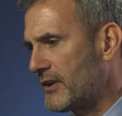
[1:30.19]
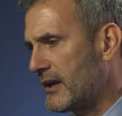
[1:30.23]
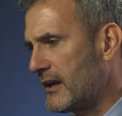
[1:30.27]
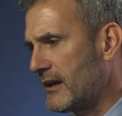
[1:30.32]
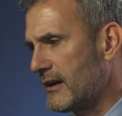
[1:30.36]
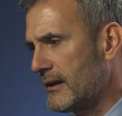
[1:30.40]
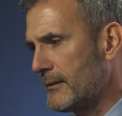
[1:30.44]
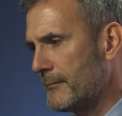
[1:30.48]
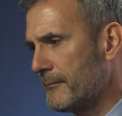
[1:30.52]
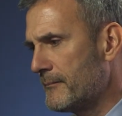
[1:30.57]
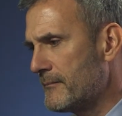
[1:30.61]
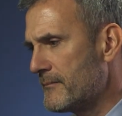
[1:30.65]

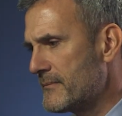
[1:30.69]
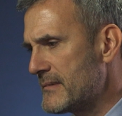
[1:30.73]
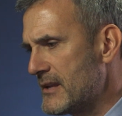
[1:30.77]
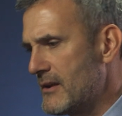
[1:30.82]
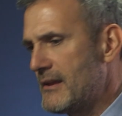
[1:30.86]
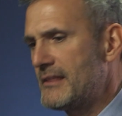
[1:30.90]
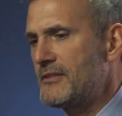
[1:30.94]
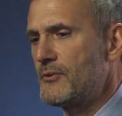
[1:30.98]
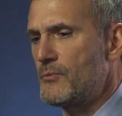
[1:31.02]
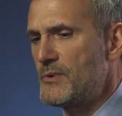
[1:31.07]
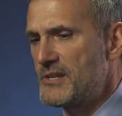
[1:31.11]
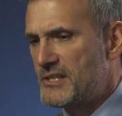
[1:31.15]
Um, you know,
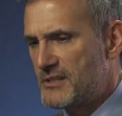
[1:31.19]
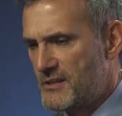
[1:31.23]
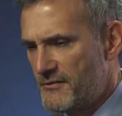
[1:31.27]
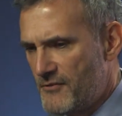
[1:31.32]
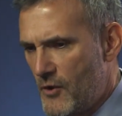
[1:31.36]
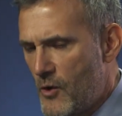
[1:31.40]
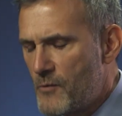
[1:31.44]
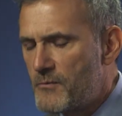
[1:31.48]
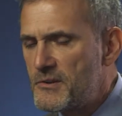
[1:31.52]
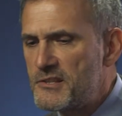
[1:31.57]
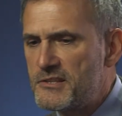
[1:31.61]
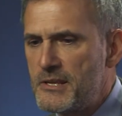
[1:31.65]
at the risk of
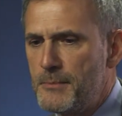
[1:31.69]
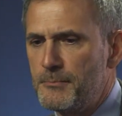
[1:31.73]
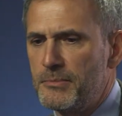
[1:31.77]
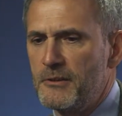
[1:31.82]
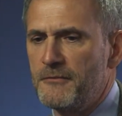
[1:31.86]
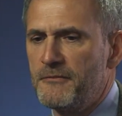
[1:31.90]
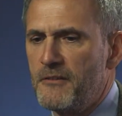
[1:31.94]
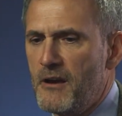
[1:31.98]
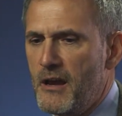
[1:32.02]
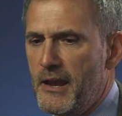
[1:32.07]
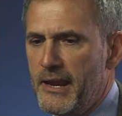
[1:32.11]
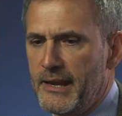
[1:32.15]

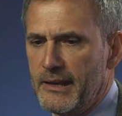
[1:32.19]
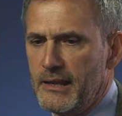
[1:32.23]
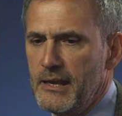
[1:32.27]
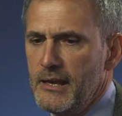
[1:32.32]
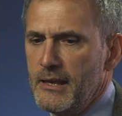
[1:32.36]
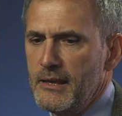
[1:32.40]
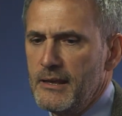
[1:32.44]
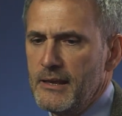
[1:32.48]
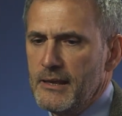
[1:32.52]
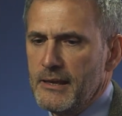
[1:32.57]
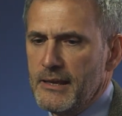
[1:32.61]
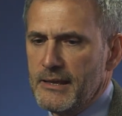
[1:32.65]
oversimplifying,
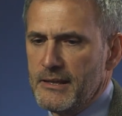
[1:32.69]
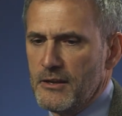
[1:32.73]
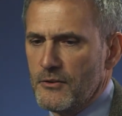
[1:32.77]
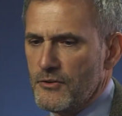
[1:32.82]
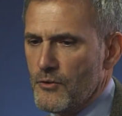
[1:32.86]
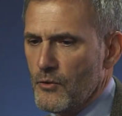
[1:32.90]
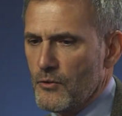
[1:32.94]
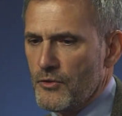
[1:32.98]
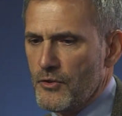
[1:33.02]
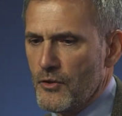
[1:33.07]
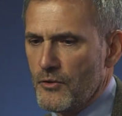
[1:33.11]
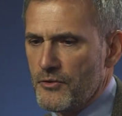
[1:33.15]
you know,
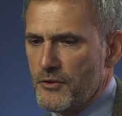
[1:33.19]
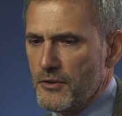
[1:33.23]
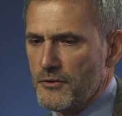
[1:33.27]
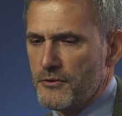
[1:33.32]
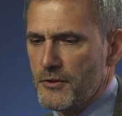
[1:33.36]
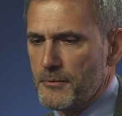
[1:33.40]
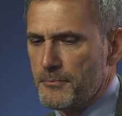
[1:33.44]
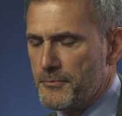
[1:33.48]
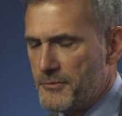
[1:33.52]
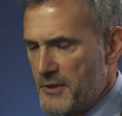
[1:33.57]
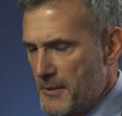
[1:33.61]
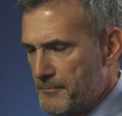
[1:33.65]
the the the,
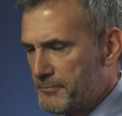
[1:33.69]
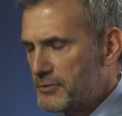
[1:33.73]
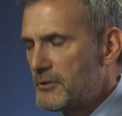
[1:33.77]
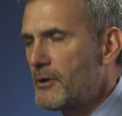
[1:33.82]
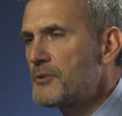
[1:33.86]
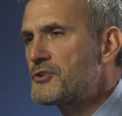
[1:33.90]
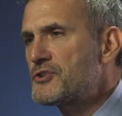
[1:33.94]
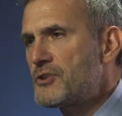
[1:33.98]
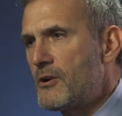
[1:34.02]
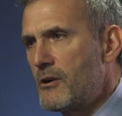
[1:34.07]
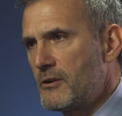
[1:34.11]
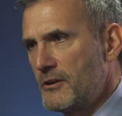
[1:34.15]
the, the
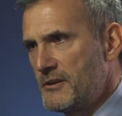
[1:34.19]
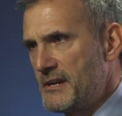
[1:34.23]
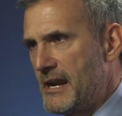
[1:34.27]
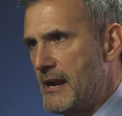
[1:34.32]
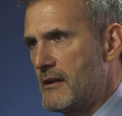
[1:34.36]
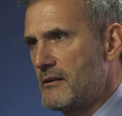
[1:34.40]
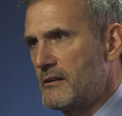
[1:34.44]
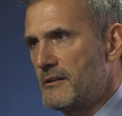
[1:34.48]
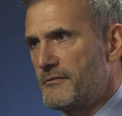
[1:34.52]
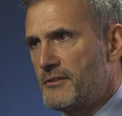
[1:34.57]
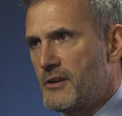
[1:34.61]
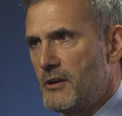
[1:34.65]
pro charter
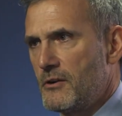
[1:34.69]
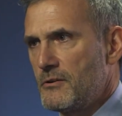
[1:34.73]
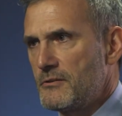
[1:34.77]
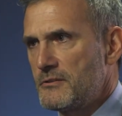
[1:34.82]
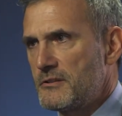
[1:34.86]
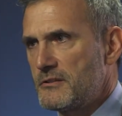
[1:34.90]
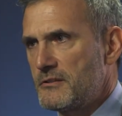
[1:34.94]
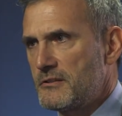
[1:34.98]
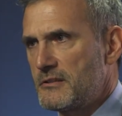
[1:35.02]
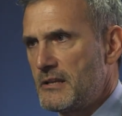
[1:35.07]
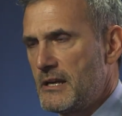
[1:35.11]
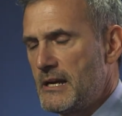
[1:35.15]
narrative
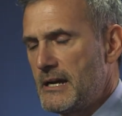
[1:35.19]
goes.